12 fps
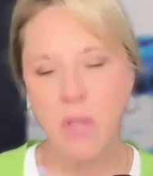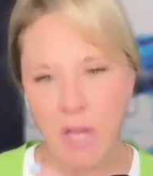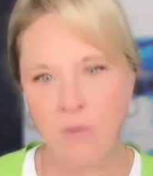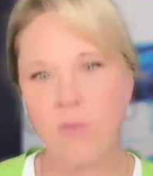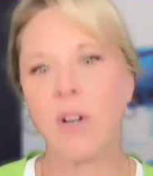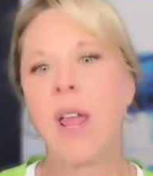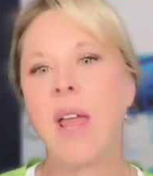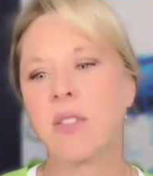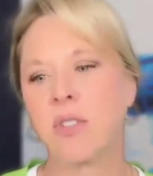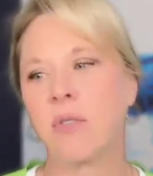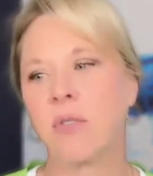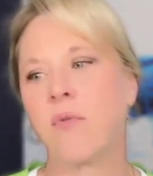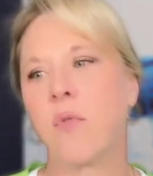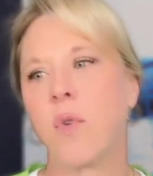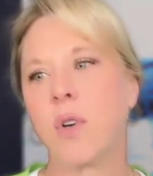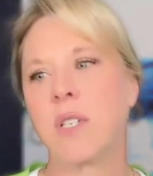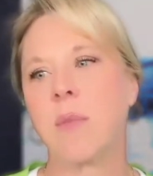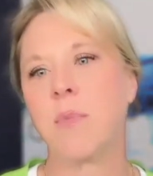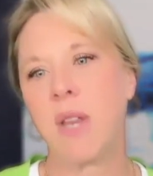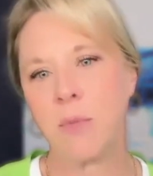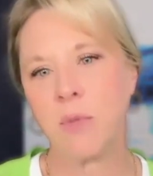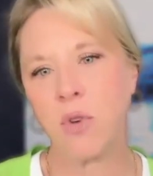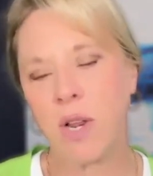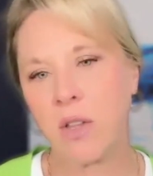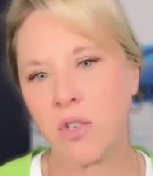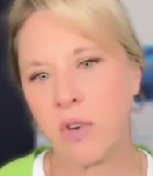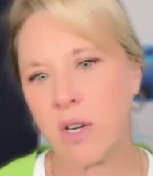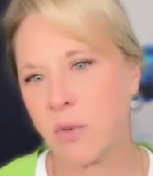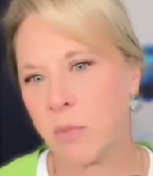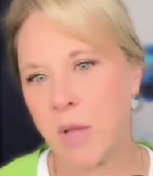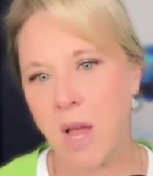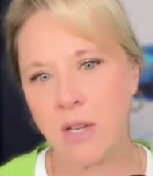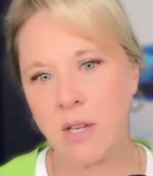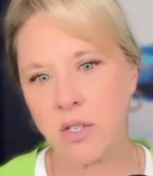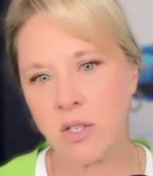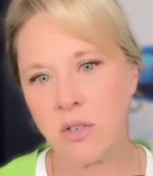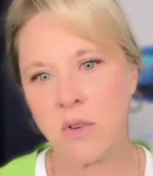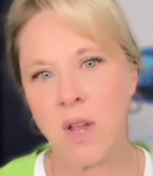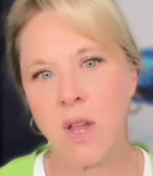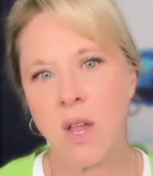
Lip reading: looking for an answer for something I'm directly trying to apply it to,